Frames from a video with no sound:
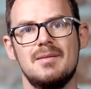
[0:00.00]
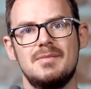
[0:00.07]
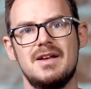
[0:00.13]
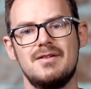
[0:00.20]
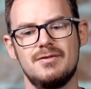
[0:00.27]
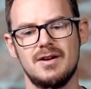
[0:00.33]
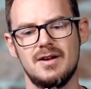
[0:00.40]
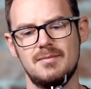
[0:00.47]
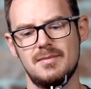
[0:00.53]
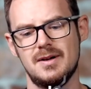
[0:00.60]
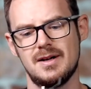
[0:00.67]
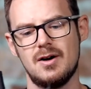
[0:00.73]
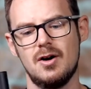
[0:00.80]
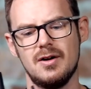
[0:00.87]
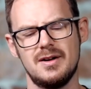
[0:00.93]
If I'm
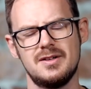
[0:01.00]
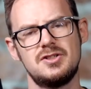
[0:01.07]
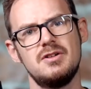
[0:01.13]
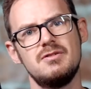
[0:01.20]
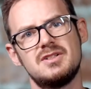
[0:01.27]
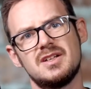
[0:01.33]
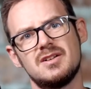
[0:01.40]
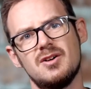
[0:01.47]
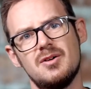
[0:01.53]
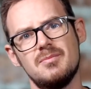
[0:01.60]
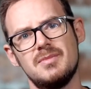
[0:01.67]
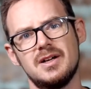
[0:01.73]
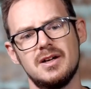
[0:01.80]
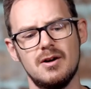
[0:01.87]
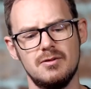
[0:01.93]
shooting on
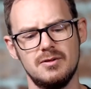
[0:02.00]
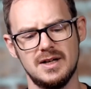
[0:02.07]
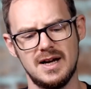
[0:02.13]
my own,